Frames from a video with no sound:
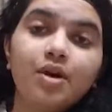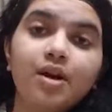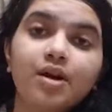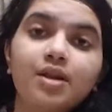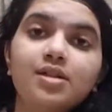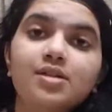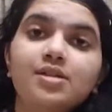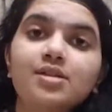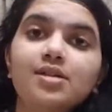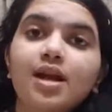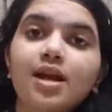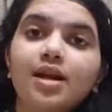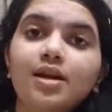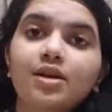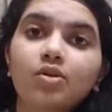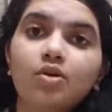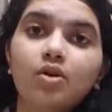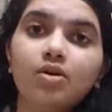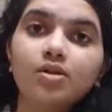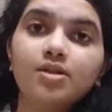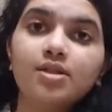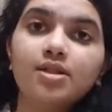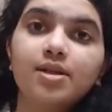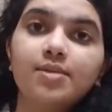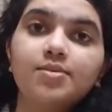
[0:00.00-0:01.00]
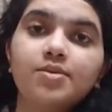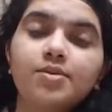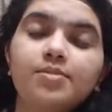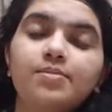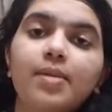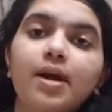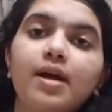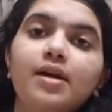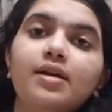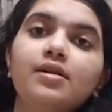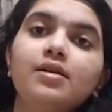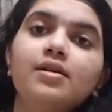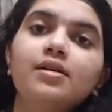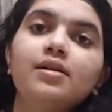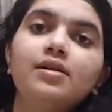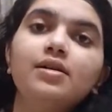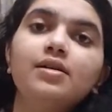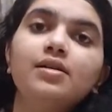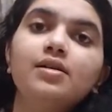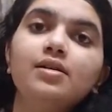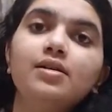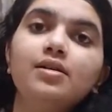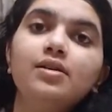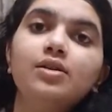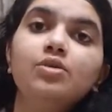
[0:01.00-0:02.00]
understand concepts better,
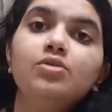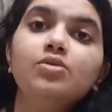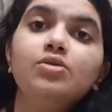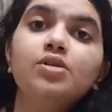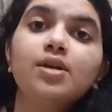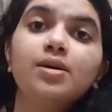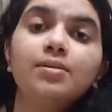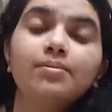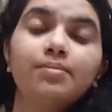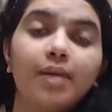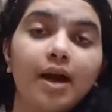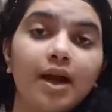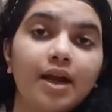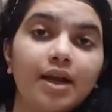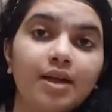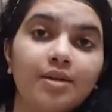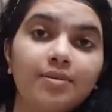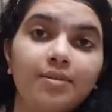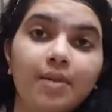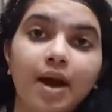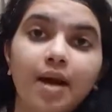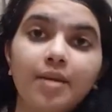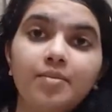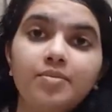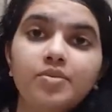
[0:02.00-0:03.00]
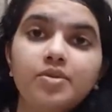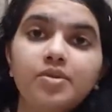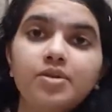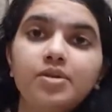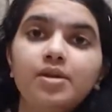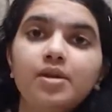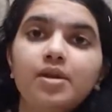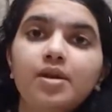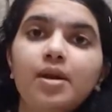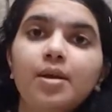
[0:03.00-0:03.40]
using mind maps,